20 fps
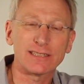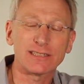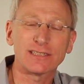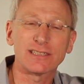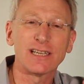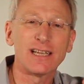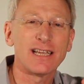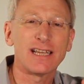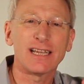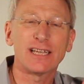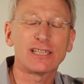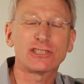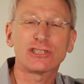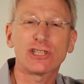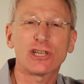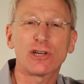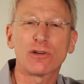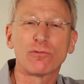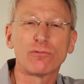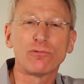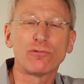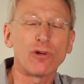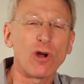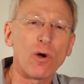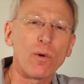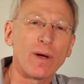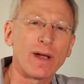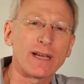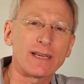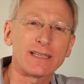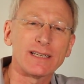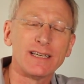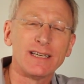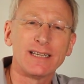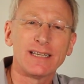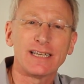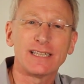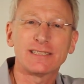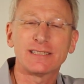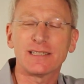It's heroic,
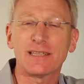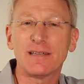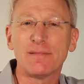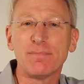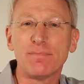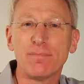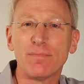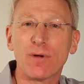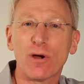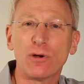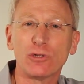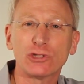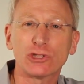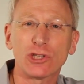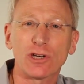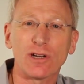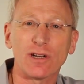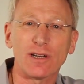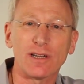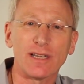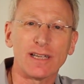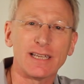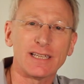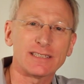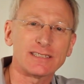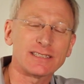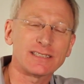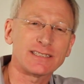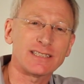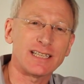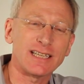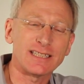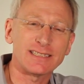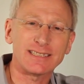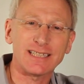it's emotional, it's